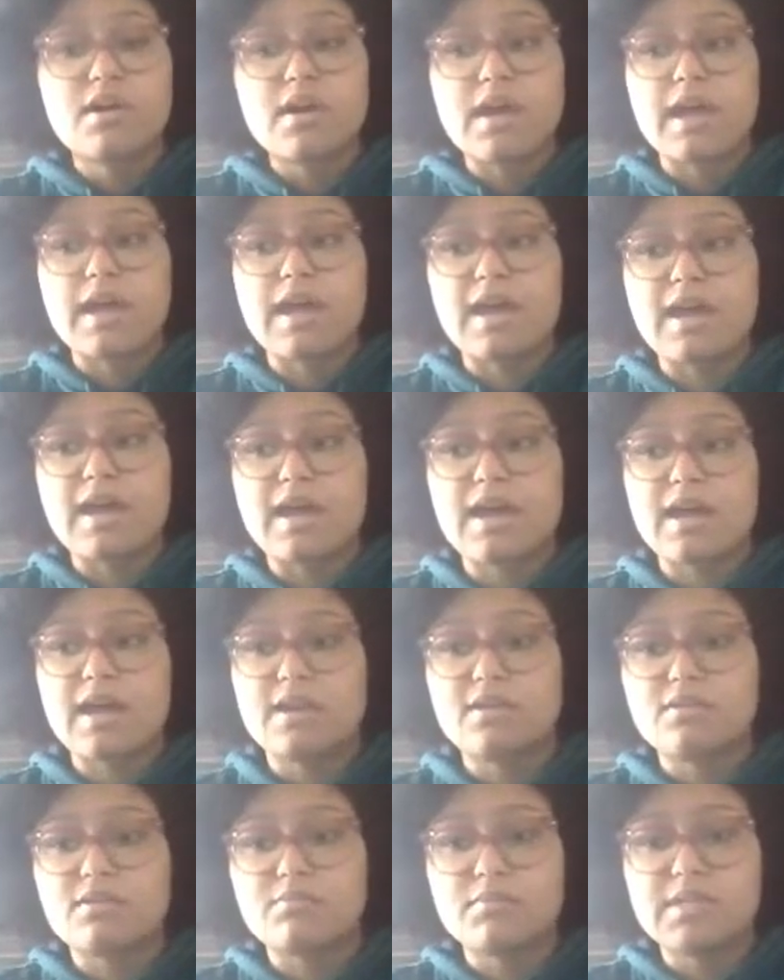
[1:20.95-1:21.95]

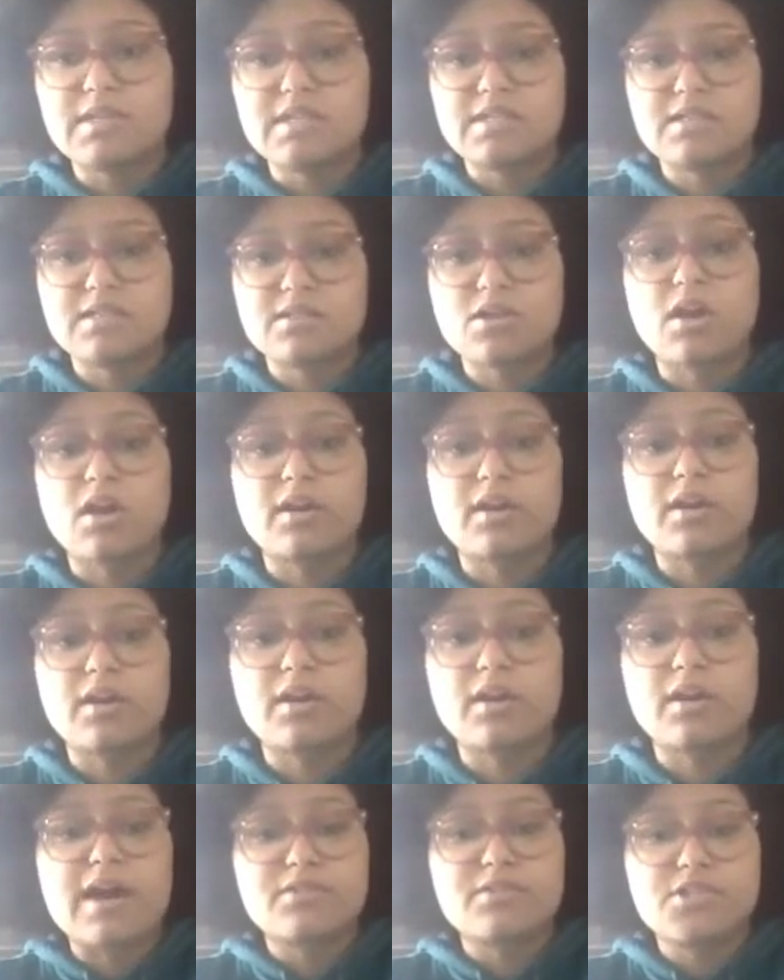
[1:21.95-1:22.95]
And Ms. Tara
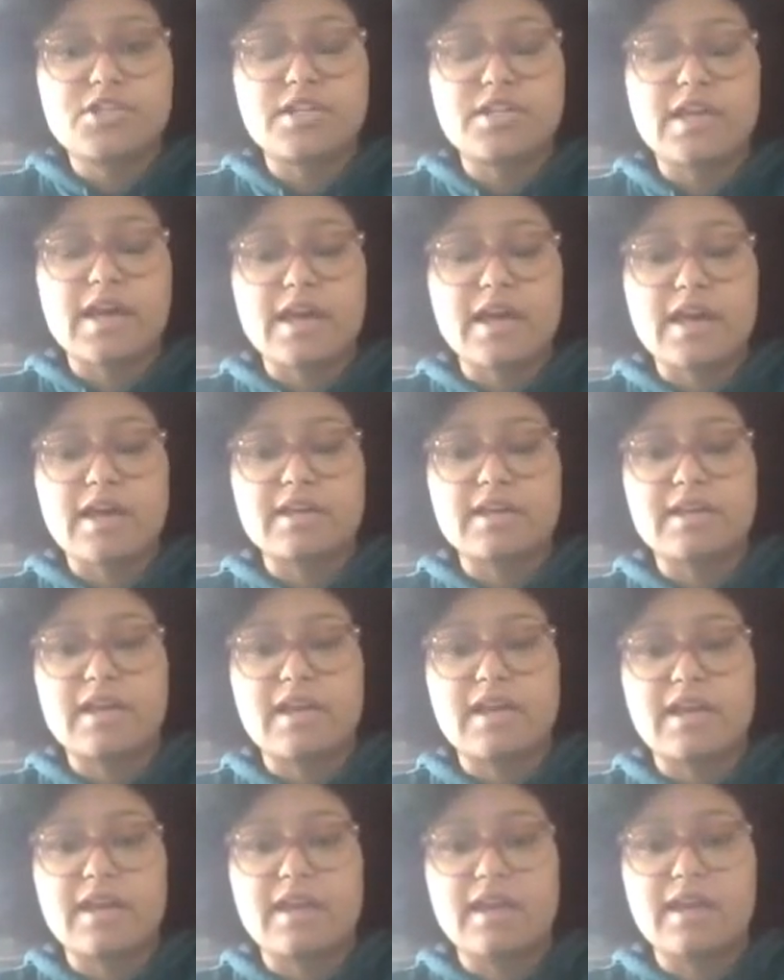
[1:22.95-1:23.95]
Brown, she had
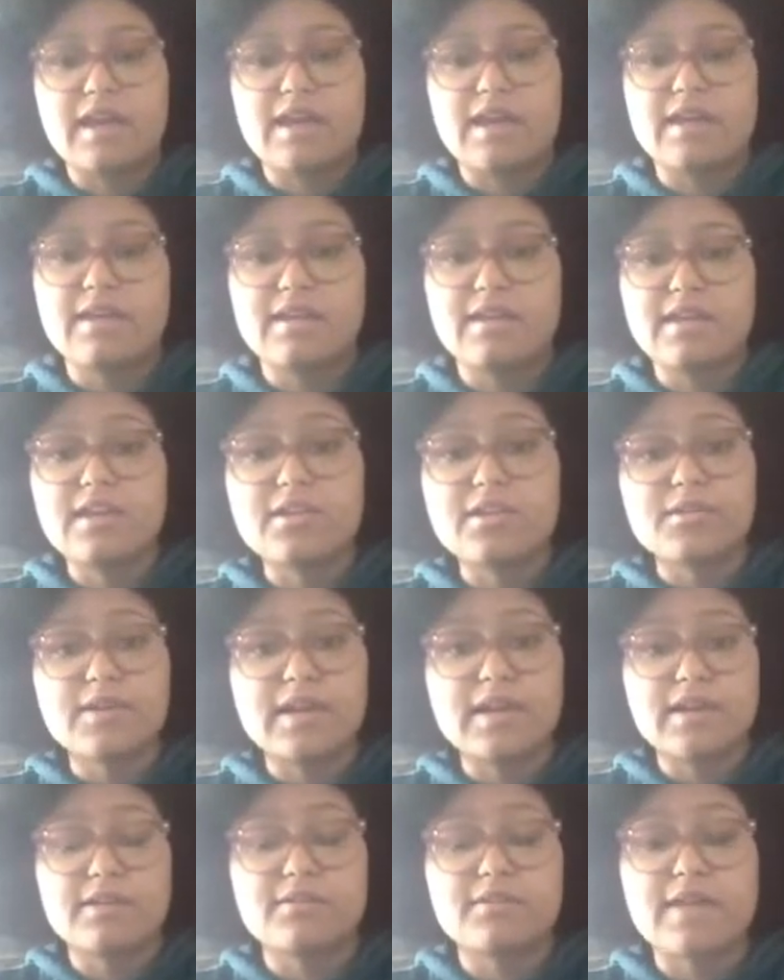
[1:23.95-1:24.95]
a
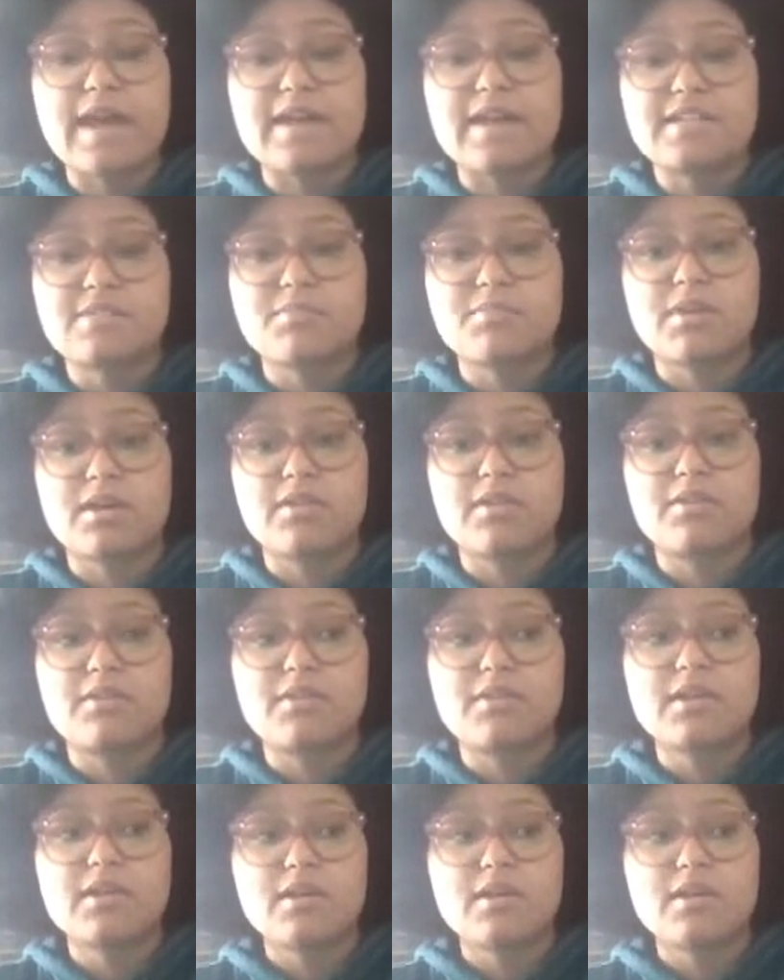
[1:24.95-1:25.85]
hearing last month